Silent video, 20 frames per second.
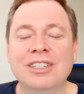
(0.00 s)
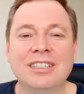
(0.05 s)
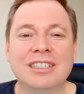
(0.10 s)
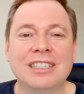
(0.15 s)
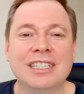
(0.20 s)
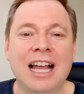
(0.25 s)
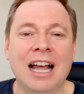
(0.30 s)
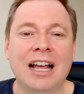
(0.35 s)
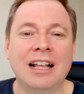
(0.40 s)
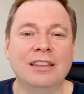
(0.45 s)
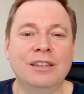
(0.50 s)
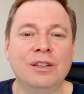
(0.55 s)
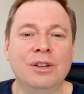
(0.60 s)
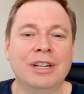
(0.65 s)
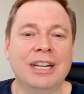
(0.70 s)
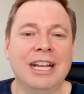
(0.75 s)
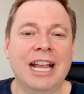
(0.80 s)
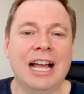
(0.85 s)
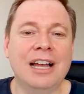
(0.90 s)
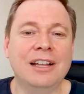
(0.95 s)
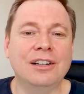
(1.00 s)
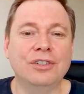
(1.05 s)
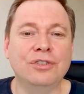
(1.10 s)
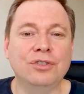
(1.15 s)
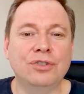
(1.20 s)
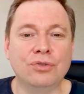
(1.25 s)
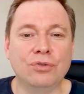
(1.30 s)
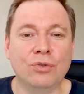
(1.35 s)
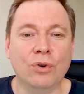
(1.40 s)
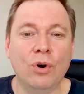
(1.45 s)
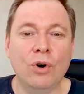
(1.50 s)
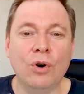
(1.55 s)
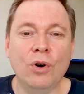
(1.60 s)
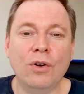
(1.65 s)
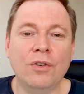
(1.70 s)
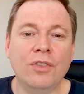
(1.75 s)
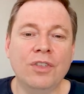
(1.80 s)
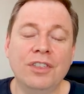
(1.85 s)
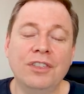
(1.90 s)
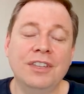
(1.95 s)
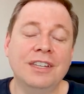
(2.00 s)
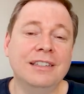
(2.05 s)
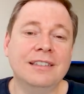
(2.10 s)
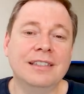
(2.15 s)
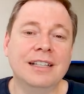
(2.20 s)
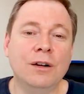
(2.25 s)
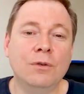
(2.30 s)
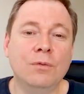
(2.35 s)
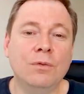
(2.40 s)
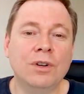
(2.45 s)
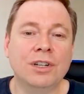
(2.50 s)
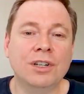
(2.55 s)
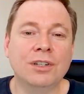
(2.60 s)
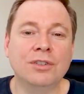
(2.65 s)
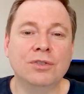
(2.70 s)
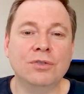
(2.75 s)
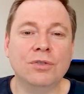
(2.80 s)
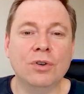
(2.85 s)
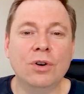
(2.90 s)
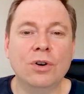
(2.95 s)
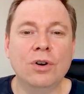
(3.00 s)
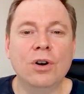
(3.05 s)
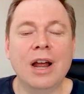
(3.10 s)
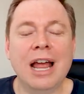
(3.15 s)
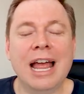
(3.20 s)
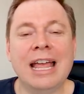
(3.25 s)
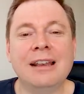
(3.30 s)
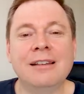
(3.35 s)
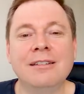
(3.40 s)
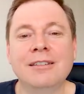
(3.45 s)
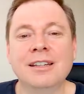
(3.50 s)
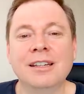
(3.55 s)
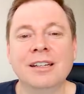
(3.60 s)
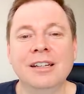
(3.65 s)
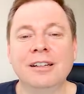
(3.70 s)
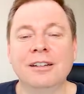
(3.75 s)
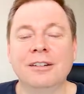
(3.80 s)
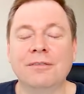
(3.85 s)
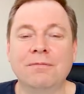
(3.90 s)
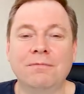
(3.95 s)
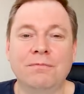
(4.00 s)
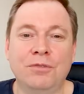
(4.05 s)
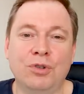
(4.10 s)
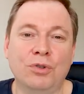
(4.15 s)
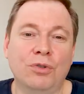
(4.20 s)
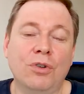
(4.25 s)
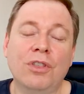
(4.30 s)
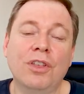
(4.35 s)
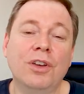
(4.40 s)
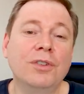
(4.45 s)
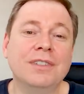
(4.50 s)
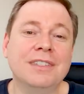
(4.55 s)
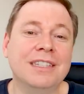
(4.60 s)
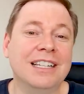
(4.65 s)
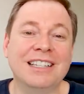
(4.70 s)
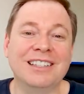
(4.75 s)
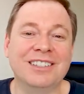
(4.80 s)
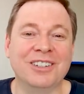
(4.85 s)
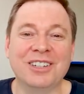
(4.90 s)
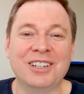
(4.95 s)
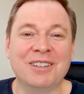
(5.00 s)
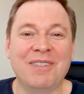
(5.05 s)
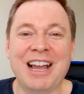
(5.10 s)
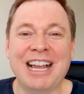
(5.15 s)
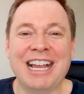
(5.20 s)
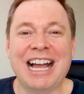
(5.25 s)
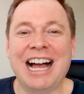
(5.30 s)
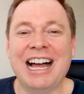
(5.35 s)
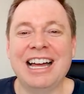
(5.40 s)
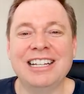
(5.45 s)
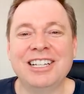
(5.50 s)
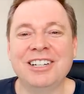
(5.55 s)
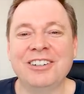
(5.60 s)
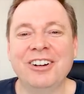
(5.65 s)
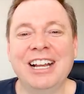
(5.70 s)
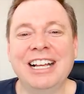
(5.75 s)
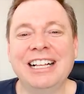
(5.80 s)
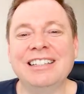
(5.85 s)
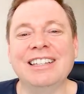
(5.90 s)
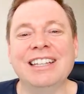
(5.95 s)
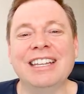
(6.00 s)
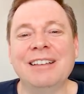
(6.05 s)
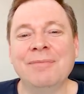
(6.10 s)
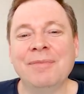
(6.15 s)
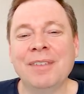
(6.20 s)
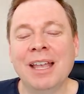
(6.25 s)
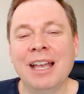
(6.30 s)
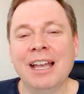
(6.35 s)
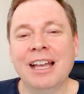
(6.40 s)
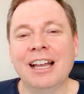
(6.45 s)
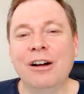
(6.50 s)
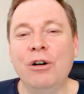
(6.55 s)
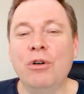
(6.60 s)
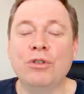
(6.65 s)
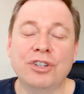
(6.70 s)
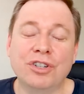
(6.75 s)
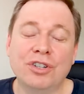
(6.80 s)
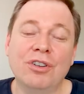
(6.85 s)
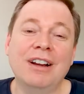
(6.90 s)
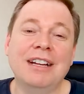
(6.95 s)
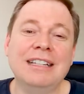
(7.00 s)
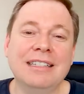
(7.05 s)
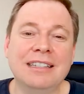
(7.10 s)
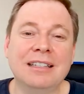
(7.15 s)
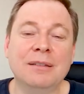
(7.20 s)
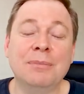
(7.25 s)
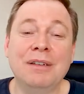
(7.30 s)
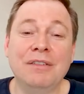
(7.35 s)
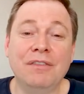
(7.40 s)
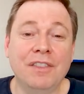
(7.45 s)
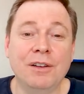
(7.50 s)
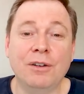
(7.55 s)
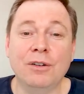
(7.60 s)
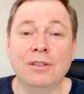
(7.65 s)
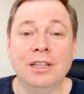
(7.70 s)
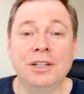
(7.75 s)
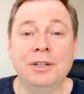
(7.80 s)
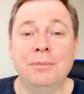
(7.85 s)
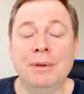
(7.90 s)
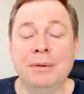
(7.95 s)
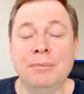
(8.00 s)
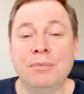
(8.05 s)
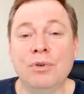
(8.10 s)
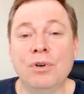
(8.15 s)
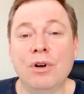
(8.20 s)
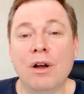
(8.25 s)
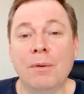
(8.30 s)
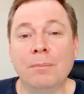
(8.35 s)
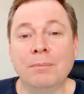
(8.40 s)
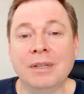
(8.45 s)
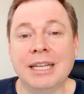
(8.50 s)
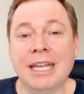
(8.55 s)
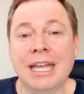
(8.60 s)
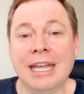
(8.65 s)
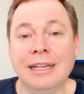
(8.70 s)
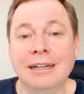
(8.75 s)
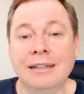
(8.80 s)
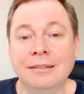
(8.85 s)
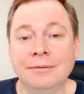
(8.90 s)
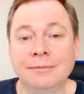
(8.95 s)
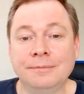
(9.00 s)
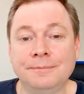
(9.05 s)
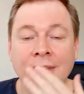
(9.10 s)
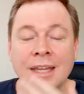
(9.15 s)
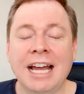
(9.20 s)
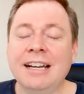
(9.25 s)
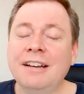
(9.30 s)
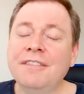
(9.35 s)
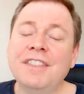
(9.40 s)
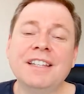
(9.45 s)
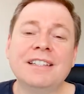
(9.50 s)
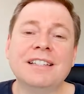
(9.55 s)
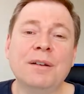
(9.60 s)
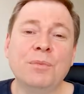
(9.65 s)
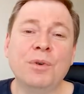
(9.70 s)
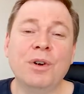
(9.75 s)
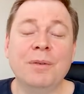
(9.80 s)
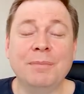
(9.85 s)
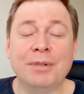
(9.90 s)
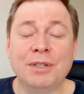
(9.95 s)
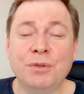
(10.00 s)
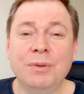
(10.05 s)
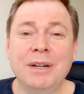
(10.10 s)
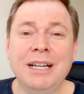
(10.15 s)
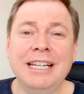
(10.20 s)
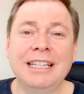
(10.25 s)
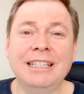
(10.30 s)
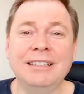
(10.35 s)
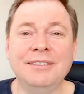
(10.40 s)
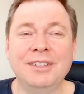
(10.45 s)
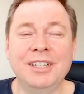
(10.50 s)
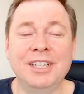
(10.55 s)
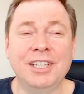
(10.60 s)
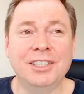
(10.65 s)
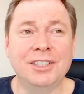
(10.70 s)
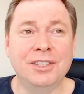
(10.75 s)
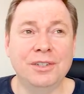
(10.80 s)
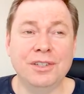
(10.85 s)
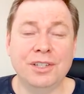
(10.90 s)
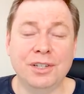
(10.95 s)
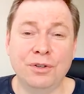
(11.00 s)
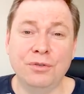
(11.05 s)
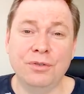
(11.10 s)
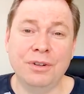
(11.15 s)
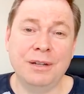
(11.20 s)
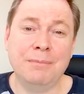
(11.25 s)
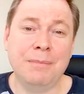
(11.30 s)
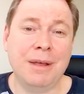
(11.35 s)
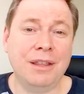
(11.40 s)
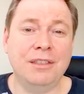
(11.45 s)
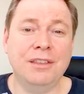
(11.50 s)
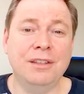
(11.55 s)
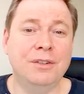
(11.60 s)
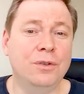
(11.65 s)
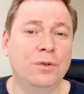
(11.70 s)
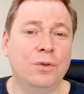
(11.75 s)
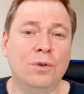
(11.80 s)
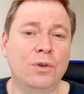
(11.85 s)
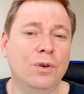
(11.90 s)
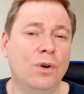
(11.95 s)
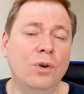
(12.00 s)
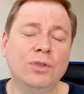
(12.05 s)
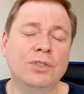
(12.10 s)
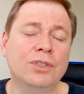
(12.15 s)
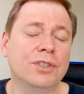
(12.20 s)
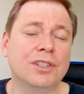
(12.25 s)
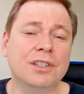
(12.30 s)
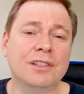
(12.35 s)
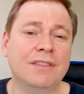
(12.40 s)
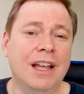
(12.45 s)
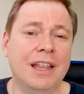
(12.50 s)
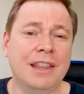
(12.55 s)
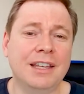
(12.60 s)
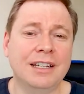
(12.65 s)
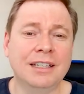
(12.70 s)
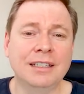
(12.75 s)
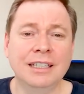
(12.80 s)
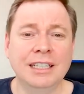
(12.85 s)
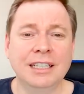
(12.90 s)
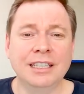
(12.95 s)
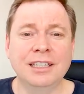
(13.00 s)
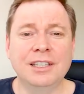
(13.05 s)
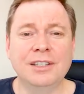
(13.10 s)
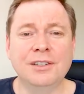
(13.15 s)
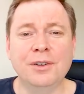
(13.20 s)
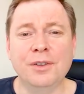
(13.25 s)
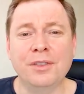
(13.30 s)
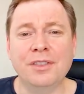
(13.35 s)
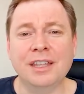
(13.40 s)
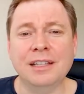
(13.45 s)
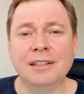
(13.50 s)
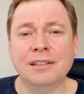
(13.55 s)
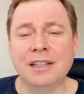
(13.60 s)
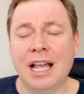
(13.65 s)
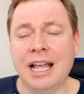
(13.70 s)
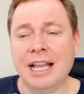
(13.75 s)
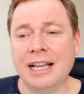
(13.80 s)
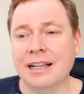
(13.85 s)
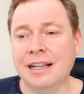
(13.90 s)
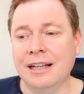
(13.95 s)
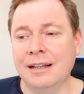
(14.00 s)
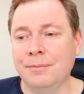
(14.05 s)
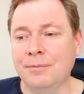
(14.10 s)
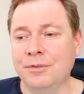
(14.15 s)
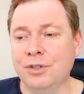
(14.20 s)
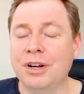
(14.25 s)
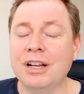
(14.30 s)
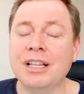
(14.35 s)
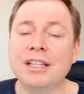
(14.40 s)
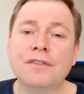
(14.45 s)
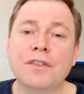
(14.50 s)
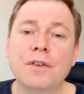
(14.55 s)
start learning how to draw the things that I want to draw and draw those things onto my card directly, or trace them if they're a little bit more complicated. And if they're somewhere in between, you can use a grid method or all sorts of other, things like transfer